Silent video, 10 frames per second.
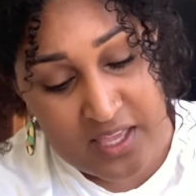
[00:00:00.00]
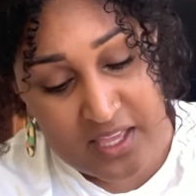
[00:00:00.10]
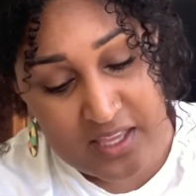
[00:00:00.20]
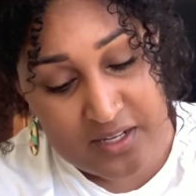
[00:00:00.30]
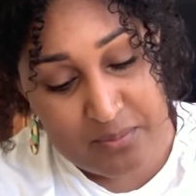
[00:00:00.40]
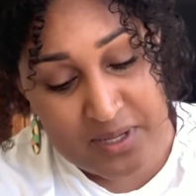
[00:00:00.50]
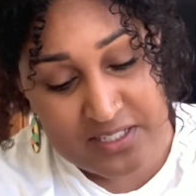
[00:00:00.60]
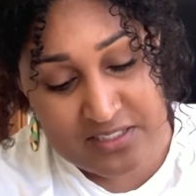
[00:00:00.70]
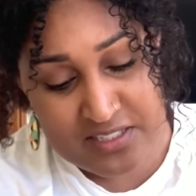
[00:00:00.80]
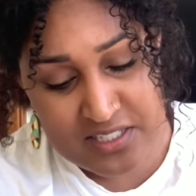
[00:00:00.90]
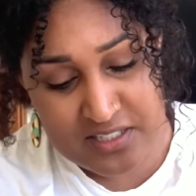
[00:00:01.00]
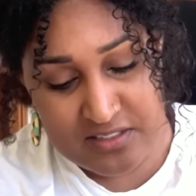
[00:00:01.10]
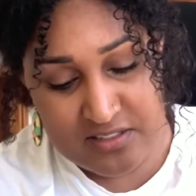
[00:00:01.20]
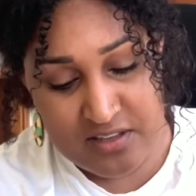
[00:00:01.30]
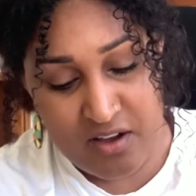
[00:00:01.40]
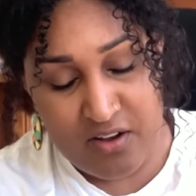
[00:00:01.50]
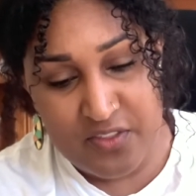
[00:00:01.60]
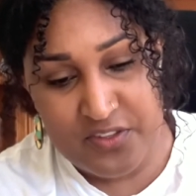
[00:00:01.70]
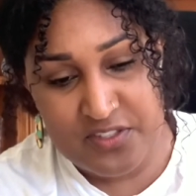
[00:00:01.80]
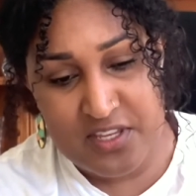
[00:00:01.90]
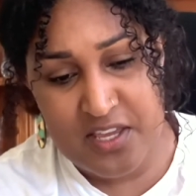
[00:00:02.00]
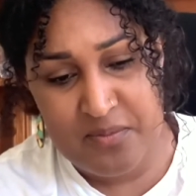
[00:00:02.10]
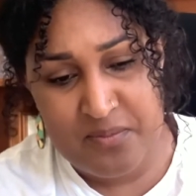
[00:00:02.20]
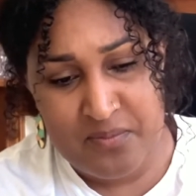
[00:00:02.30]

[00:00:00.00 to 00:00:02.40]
and a man's tears are the same.